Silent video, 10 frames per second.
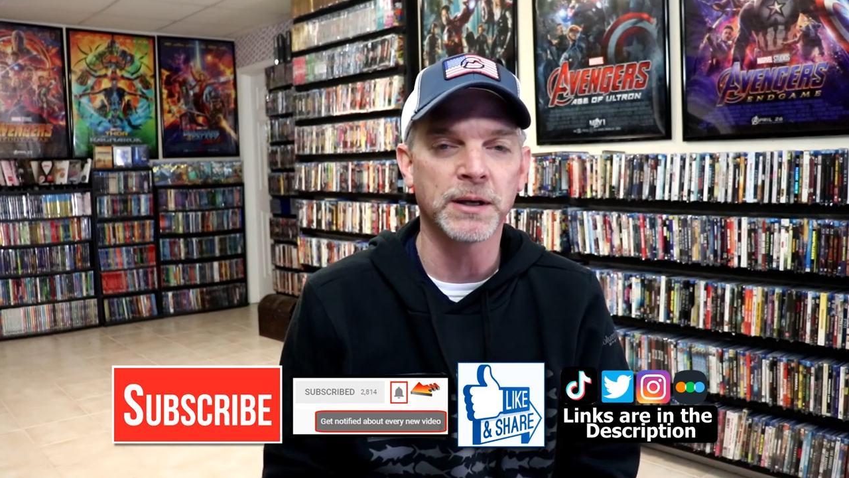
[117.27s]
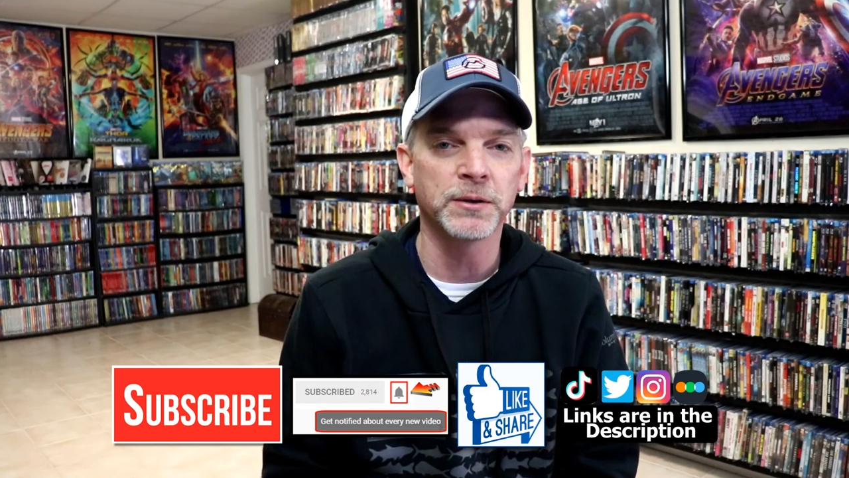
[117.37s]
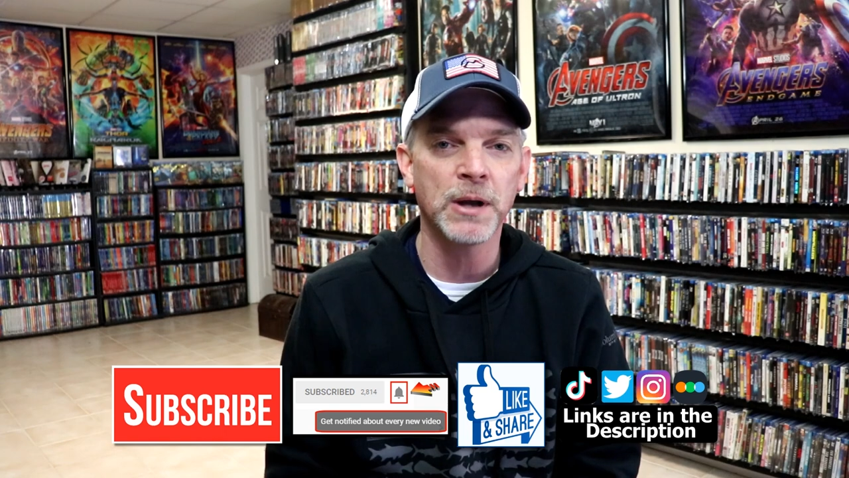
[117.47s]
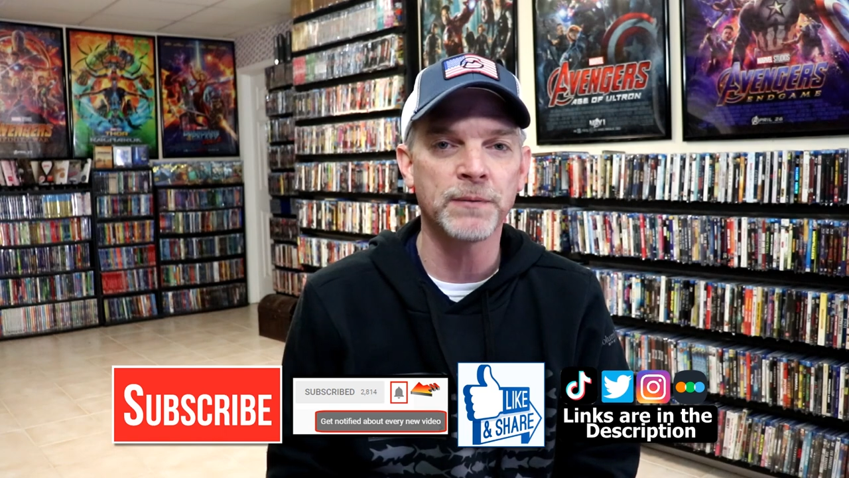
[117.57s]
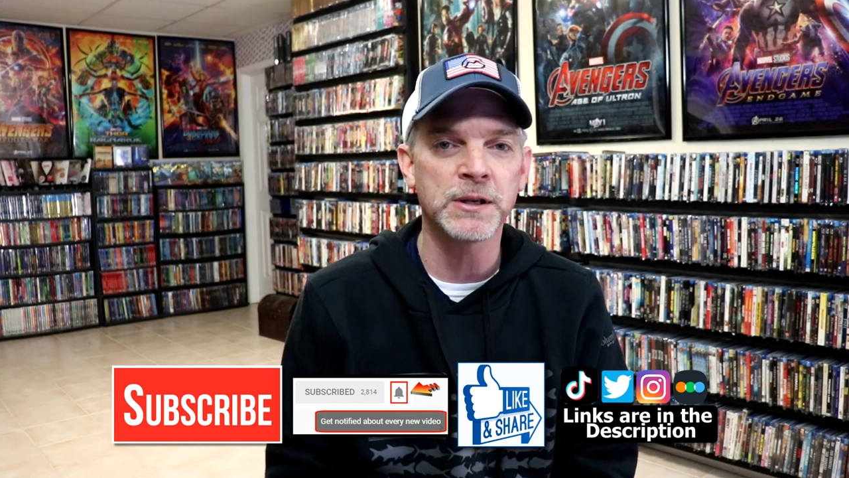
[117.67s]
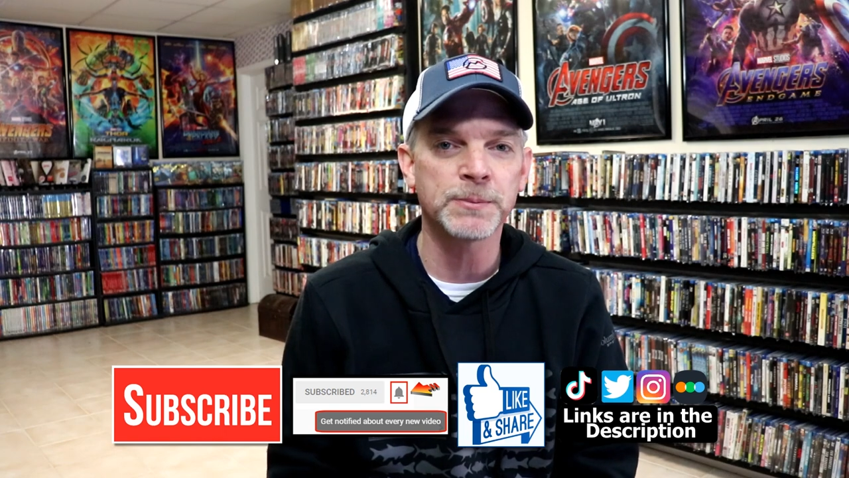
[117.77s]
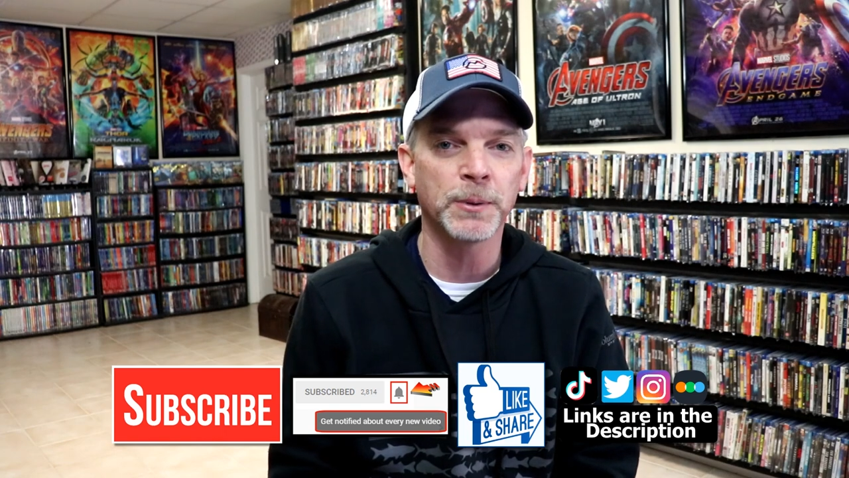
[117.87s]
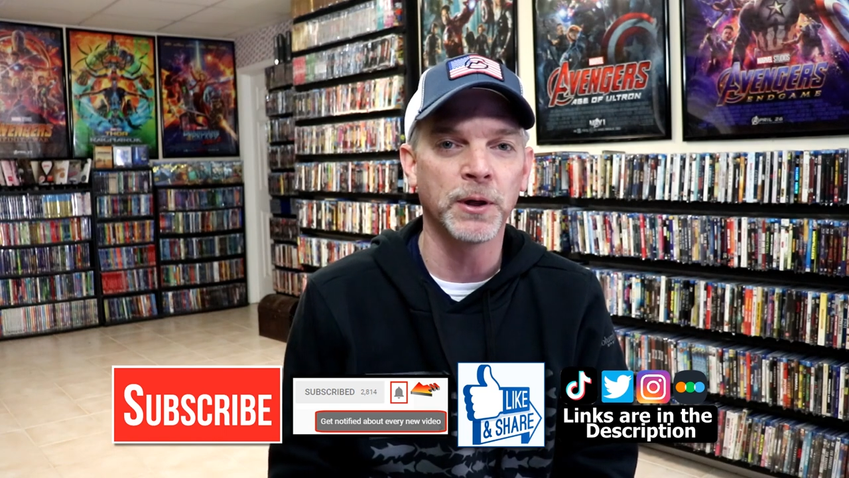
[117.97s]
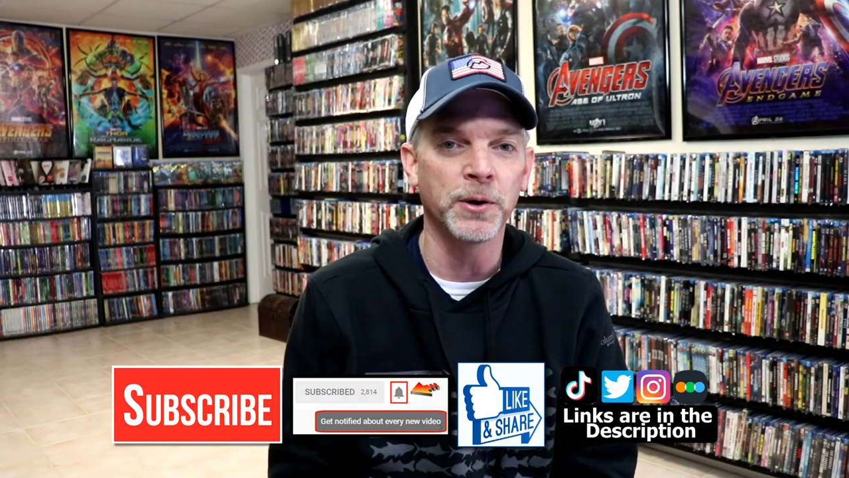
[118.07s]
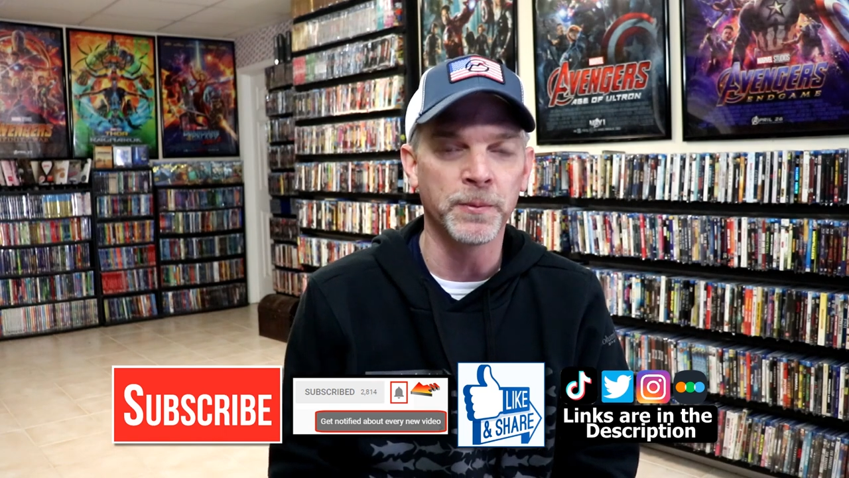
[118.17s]
I do have links
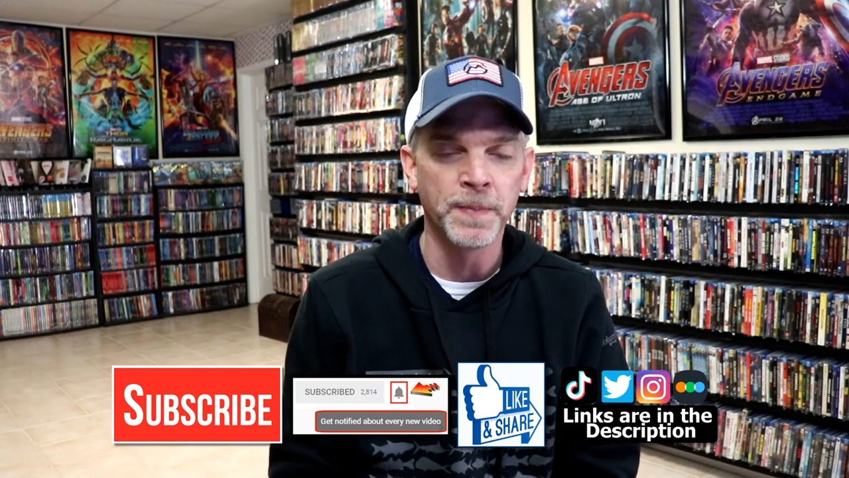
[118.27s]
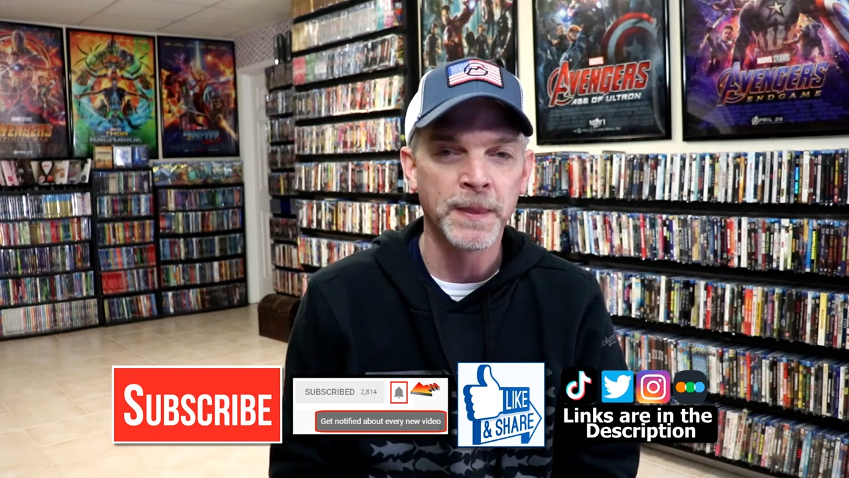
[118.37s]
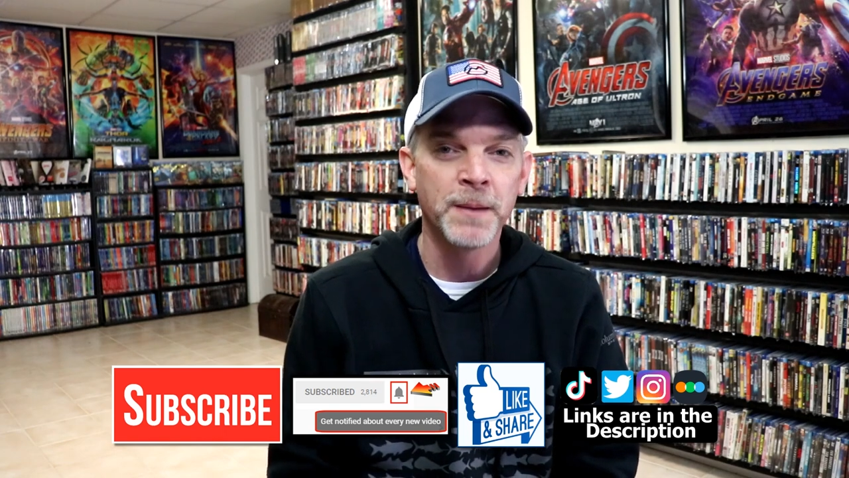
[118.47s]
below.